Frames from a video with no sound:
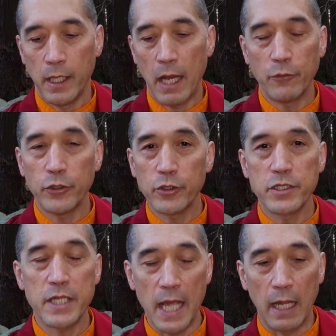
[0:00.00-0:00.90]
How you can
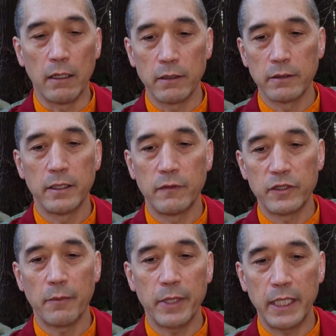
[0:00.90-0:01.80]
tell if
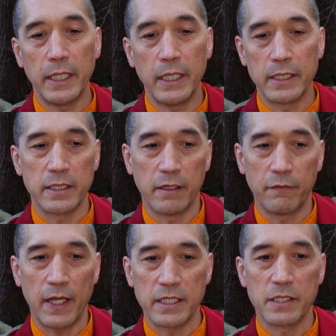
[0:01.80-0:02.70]
somebody is an
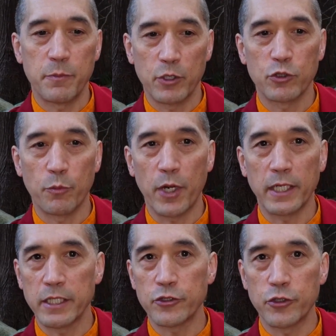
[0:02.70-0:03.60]
advanced spiritual
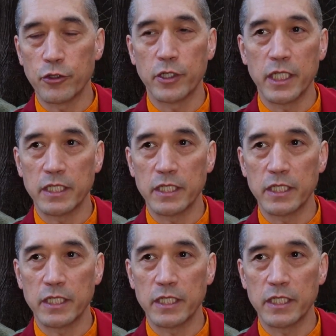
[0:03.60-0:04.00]
practitioner